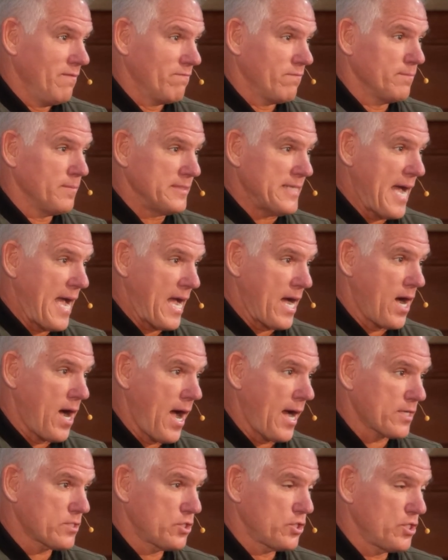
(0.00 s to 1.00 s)
from lack of
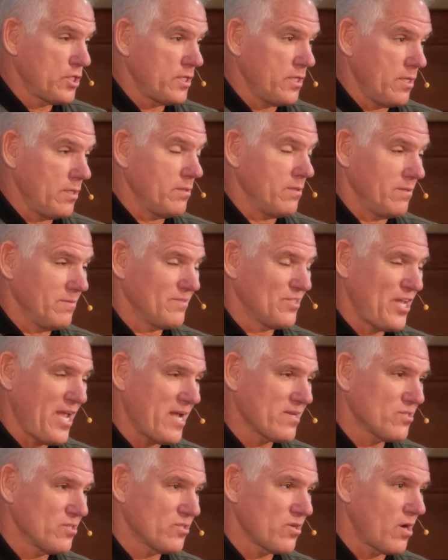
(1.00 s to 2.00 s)
oxygen,
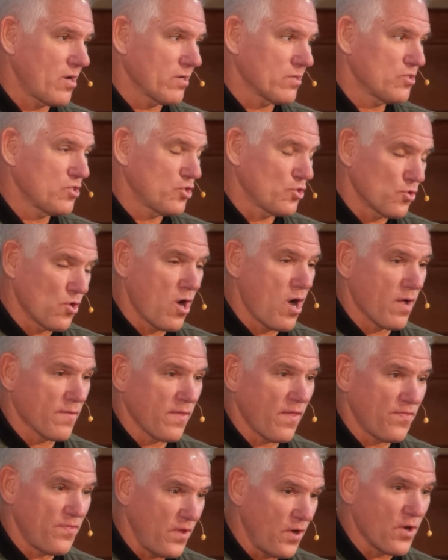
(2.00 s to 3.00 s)
chances are
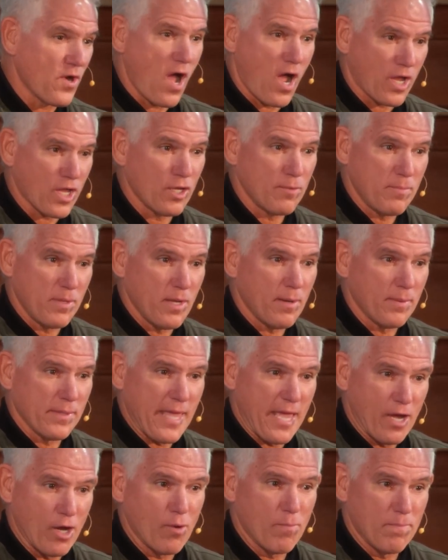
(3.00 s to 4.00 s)
strong that they're not going to be able
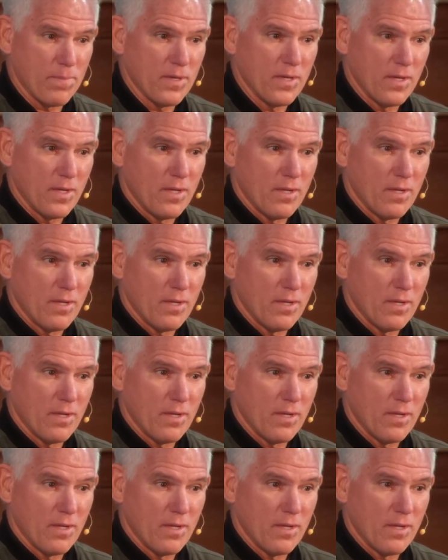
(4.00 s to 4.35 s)
to help